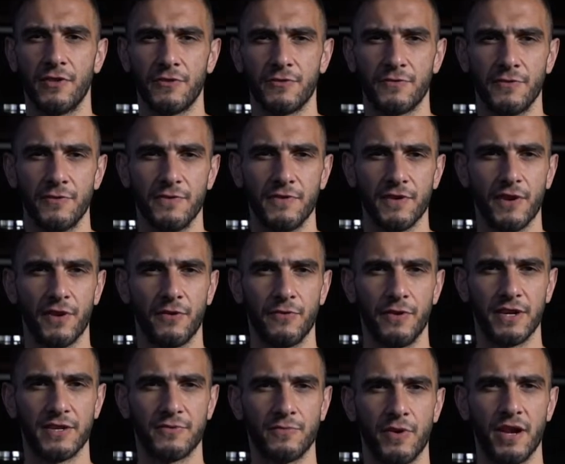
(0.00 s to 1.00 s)
through the
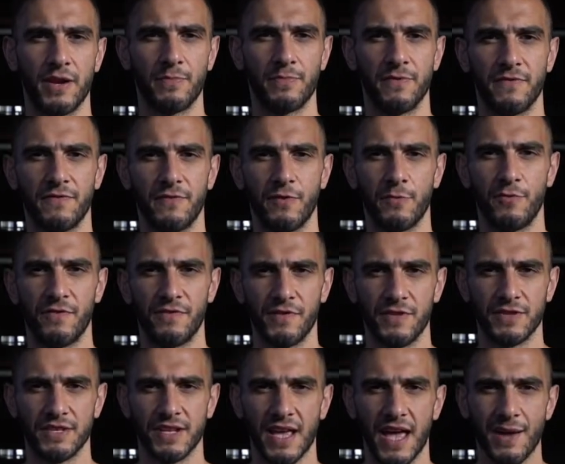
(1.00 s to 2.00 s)
correct way to perform
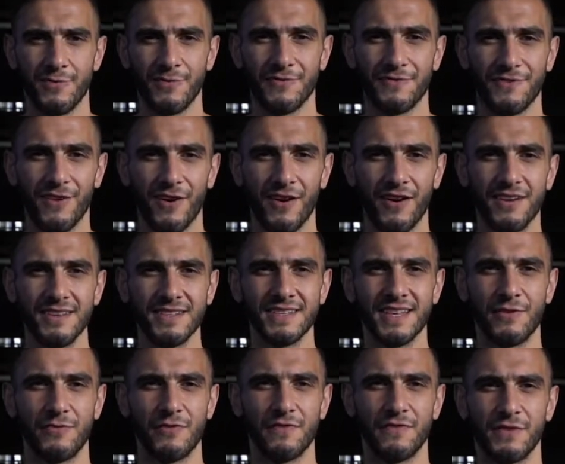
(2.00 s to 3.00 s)
reverse cable flies
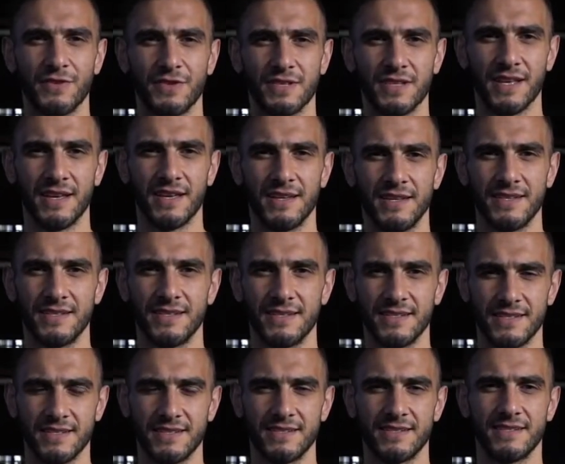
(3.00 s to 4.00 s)
and reverse
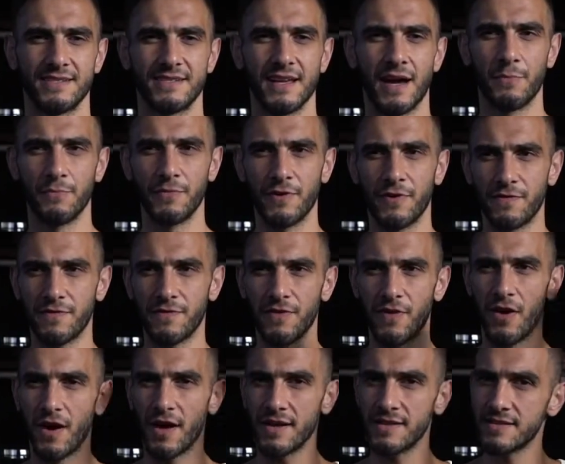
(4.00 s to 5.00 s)
dumbbell
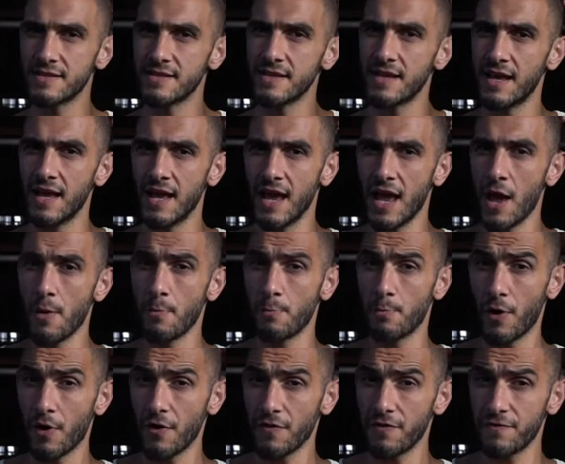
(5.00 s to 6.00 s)
flies.
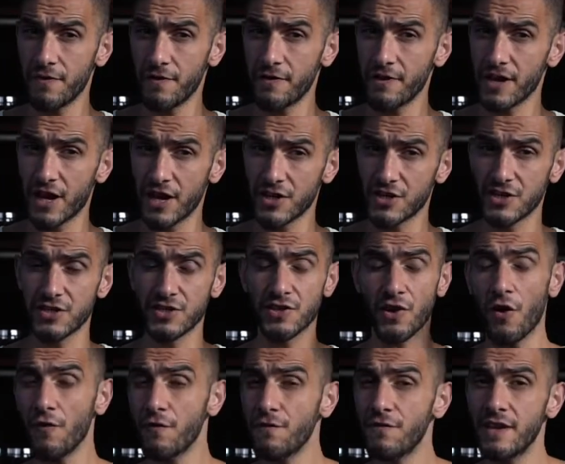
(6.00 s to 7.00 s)
Both variations
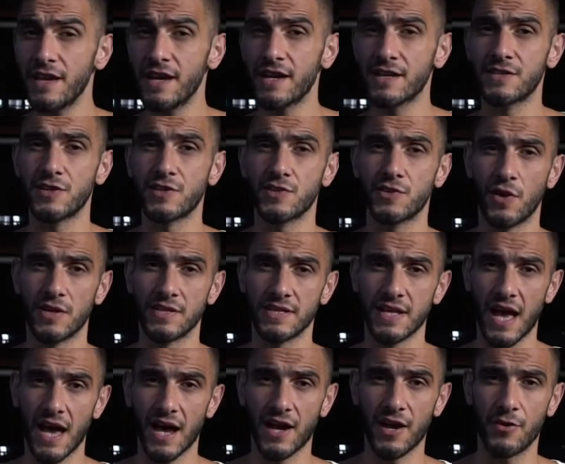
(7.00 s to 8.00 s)
of the exercise
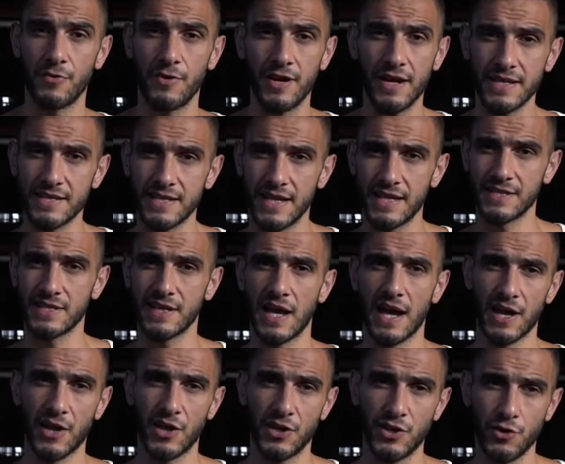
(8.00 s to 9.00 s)
are correct and
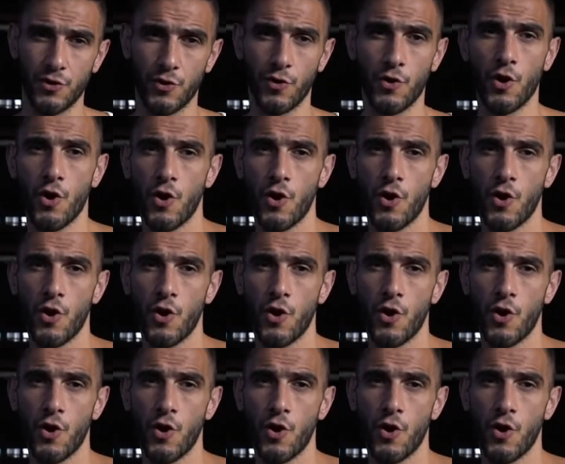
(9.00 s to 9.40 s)
target your